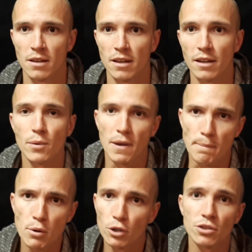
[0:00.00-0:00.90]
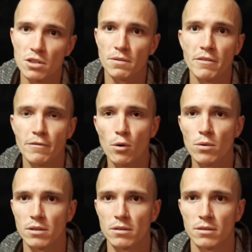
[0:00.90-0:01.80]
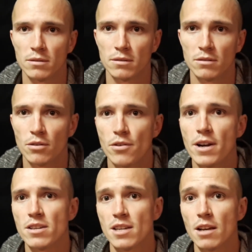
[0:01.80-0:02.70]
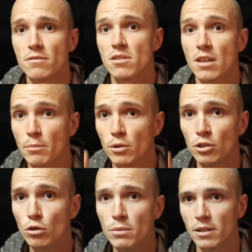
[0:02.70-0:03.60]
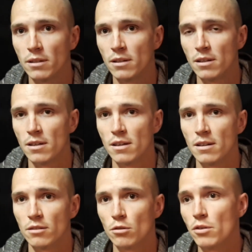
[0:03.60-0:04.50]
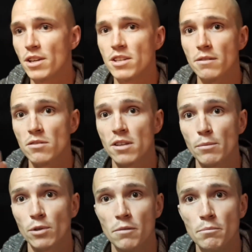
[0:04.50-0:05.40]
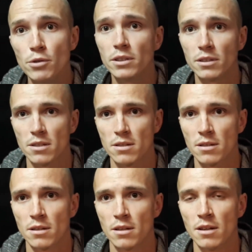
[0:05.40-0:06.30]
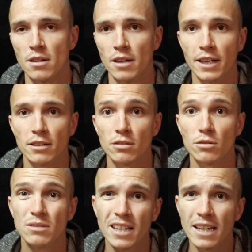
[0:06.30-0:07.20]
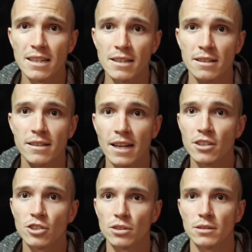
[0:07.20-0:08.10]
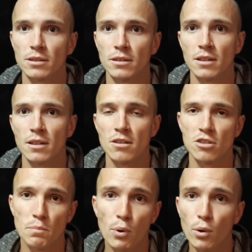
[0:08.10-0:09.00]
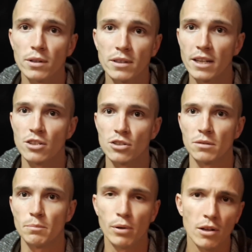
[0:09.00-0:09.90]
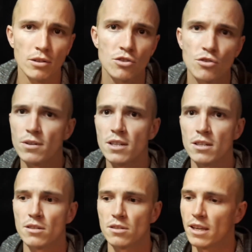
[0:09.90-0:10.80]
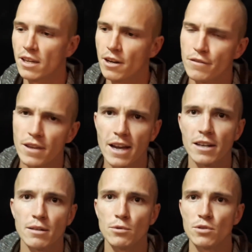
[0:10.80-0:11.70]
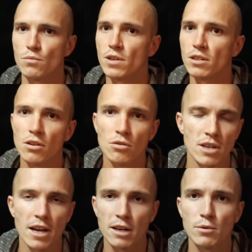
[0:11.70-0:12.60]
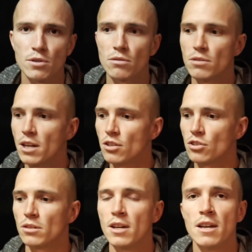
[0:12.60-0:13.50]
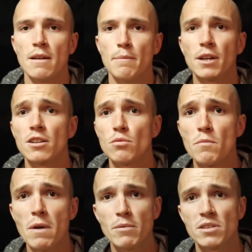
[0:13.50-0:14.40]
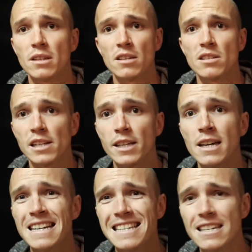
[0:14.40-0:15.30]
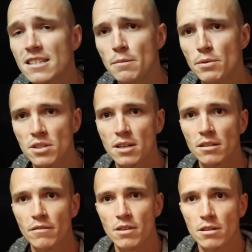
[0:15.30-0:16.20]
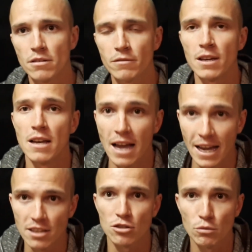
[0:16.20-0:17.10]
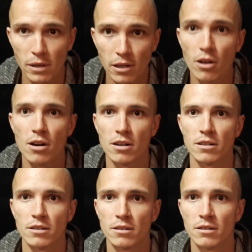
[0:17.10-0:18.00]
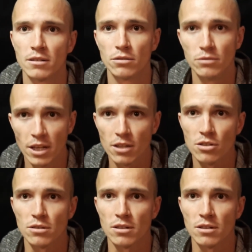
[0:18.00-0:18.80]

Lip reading: And then we can push this thing forward to create a self-sustainable human, to create self-sustainable communities, and to take nature, support nature, plant trees, take care of the animals, reintroduce animals into nature. Because remember, statistically, 60% of the earth has to belong to nature.